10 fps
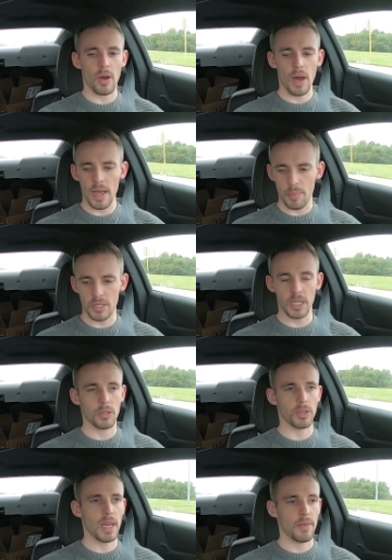Now, I
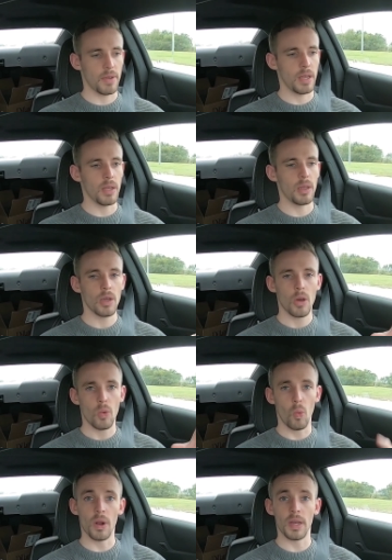particularly have a
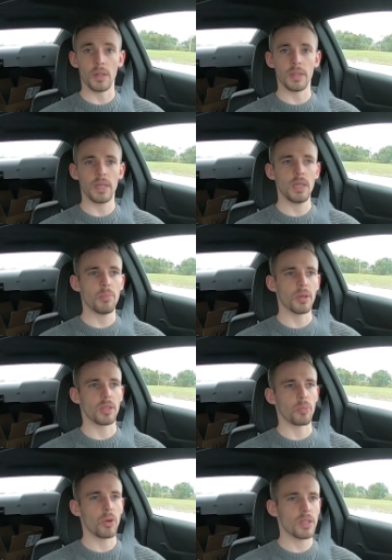1LE,
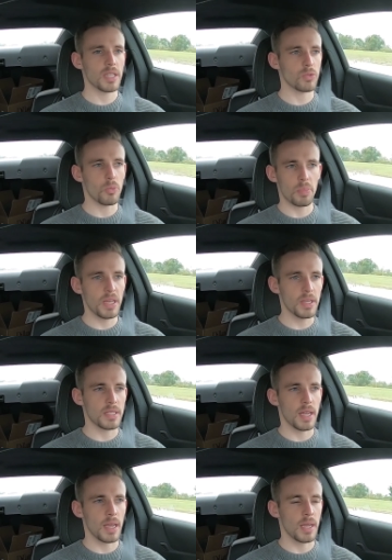but the process will be the
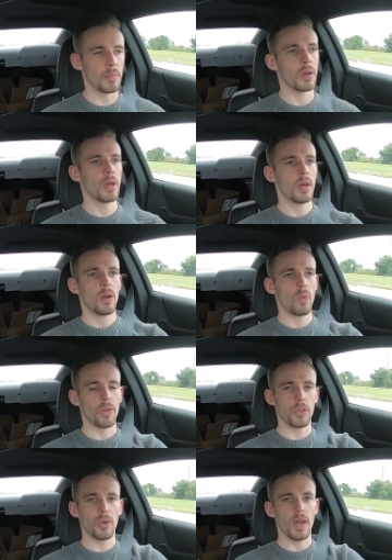same
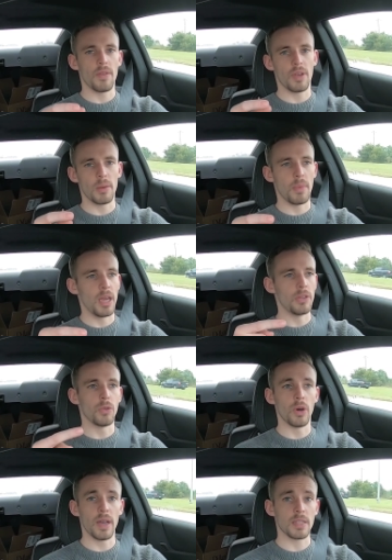whether you have a
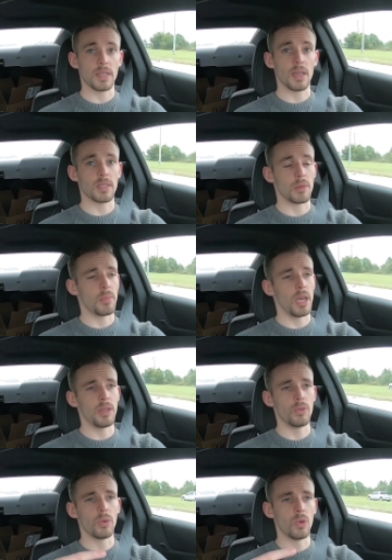manual SS, a
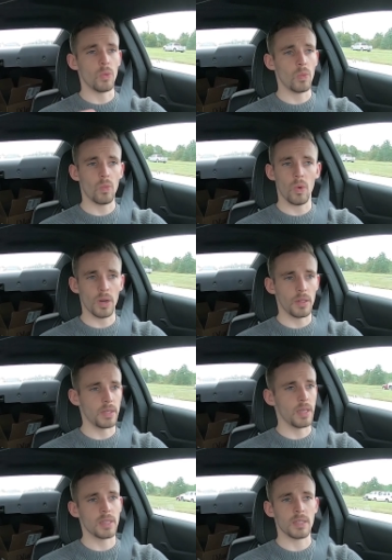manual
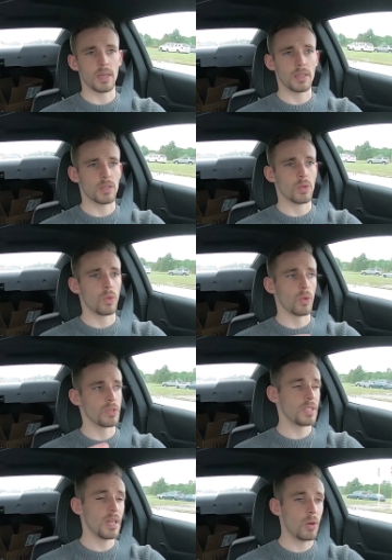1LE SS, or
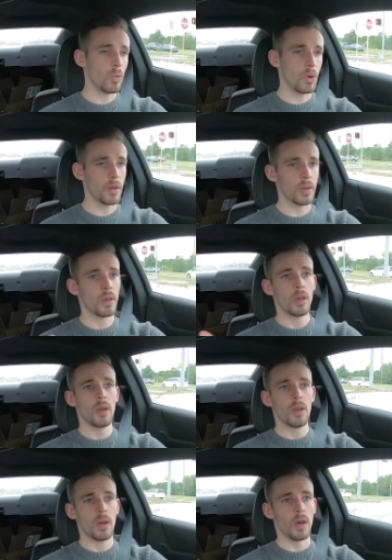
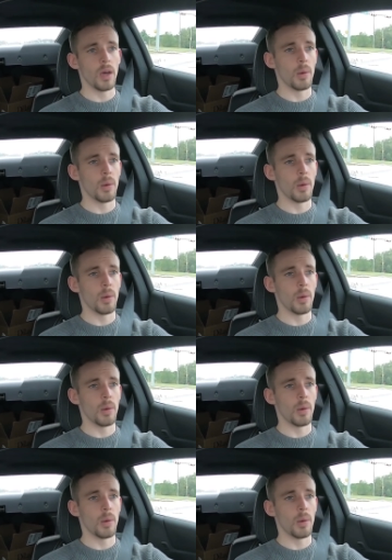ZL1,